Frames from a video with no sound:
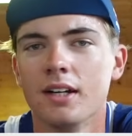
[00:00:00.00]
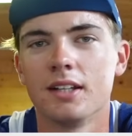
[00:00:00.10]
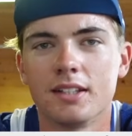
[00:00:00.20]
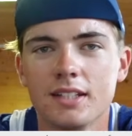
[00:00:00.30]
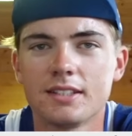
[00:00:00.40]

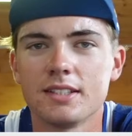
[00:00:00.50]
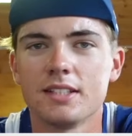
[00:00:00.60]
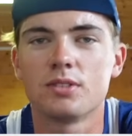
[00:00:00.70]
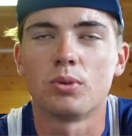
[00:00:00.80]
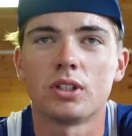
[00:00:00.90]
this
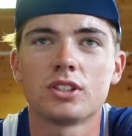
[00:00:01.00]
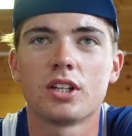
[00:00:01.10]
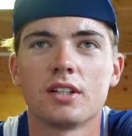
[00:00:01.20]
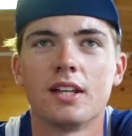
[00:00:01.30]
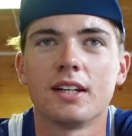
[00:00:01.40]
is what
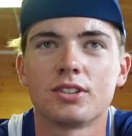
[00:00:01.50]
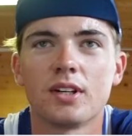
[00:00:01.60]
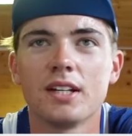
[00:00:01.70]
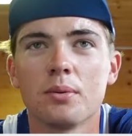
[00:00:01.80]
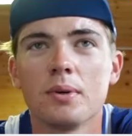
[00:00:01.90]
the
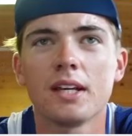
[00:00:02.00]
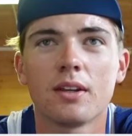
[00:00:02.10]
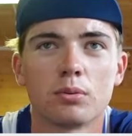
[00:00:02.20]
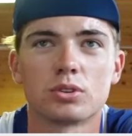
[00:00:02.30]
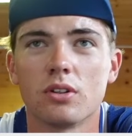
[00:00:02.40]
training week
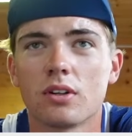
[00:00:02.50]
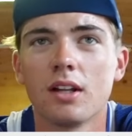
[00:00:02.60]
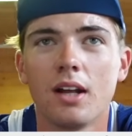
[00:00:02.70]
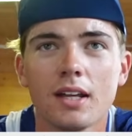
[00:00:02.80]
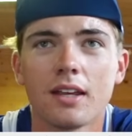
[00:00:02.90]
was looking
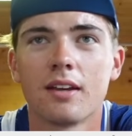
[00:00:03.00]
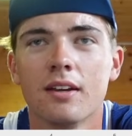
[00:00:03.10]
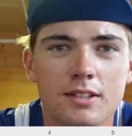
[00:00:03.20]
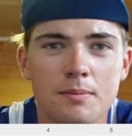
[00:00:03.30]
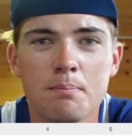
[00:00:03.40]
like.
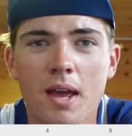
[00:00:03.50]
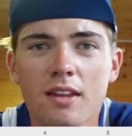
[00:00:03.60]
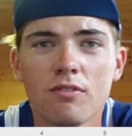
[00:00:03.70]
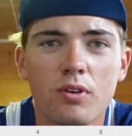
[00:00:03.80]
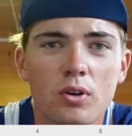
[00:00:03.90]
The
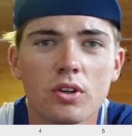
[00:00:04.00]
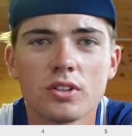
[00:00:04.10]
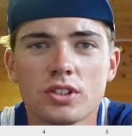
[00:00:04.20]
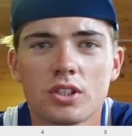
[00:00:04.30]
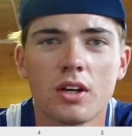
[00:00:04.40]
main focus